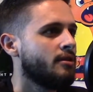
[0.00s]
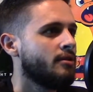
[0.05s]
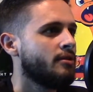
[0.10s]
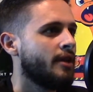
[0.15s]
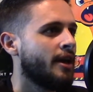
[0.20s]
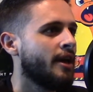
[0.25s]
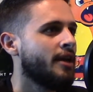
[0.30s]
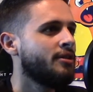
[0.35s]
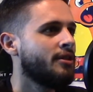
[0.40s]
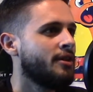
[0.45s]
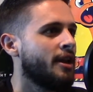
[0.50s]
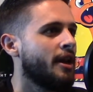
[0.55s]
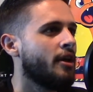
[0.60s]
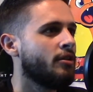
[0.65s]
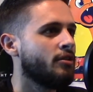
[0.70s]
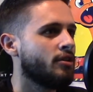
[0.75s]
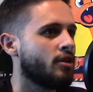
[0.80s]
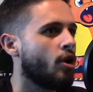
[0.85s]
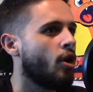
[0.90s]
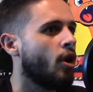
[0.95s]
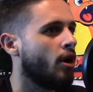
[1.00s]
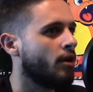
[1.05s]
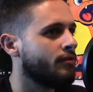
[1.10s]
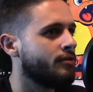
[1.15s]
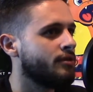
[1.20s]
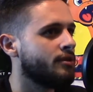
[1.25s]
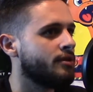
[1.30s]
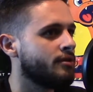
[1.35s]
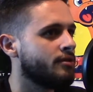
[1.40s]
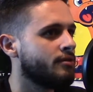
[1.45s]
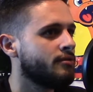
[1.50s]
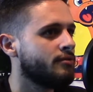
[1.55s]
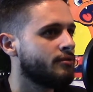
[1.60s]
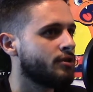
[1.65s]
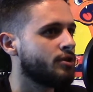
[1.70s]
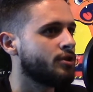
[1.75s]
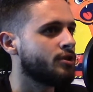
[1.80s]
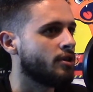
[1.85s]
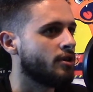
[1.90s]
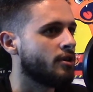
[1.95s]
hit the nail in the coffin, for
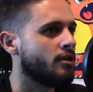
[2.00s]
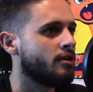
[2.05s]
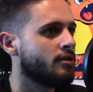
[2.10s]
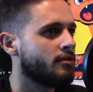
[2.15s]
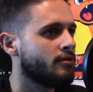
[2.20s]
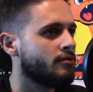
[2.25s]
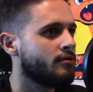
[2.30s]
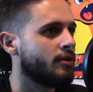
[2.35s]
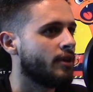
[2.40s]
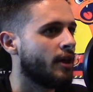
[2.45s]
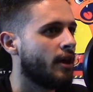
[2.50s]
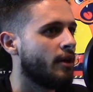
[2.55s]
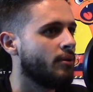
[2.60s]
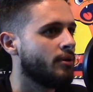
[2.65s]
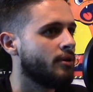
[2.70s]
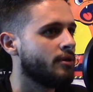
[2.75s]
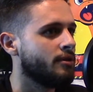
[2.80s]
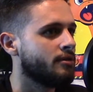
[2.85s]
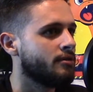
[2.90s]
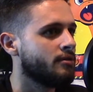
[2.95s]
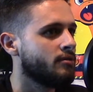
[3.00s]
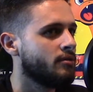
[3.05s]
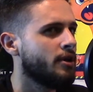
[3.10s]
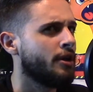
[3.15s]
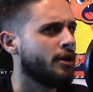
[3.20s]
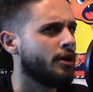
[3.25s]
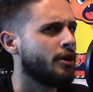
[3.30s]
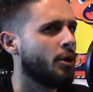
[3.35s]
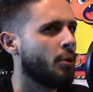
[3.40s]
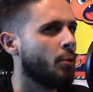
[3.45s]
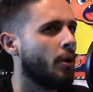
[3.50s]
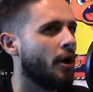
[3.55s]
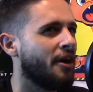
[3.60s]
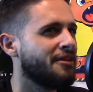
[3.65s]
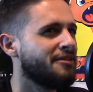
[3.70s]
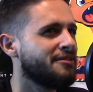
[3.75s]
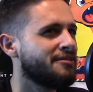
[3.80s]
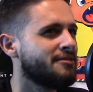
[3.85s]
sure, for that one, in a good way.